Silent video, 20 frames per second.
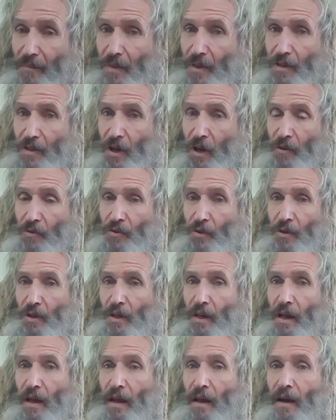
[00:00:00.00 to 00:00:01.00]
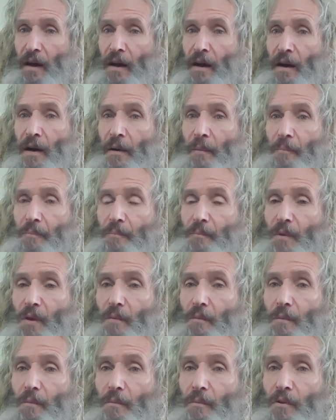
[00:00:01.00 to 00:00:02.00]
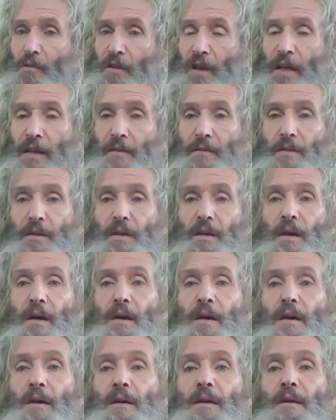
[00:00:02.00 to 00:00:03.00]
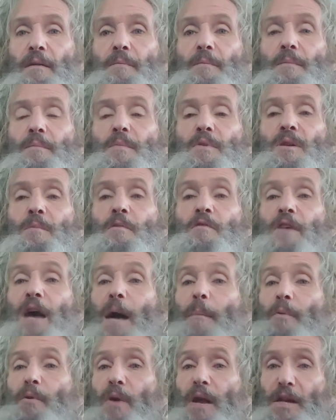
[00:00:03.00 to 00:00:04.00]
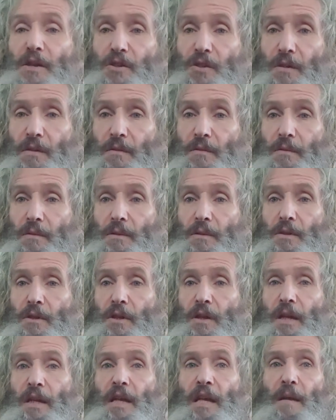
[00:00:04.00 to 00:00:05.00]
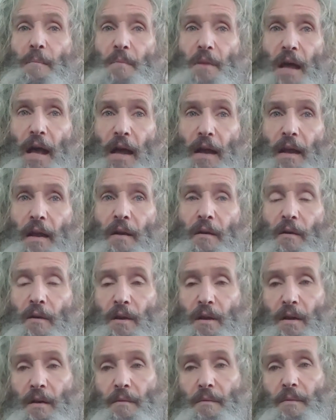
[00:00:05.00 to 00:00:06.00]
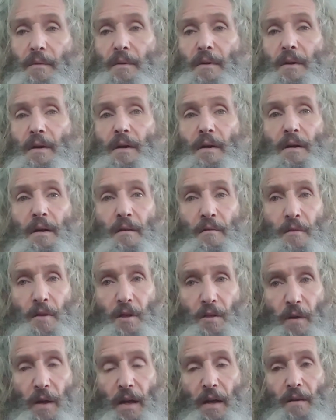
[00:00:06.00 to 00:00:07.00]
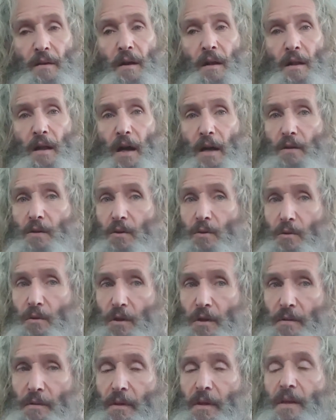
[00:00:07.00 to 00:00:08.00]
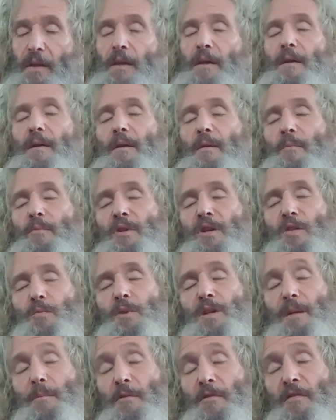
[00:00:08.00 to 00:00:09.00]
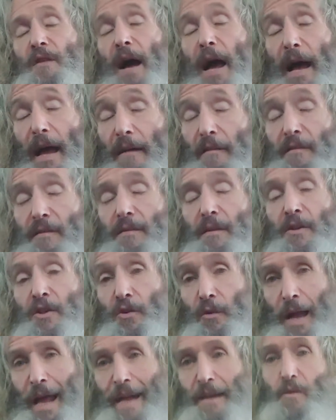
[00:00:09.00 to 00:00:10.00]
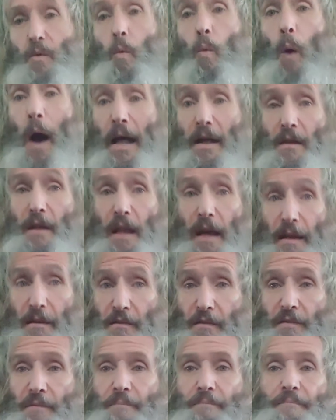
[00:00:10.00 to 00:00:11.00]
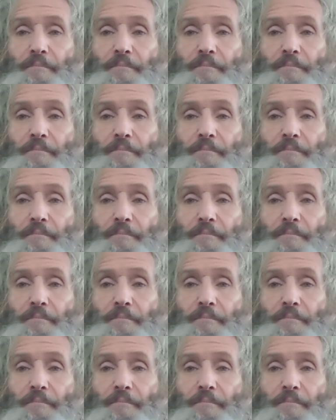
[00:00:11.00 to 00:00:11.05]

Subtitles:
It's also going to prevent some evaporation. You're going to keep that area of the ground a lot cooler. Principle number 5, attract wildlife.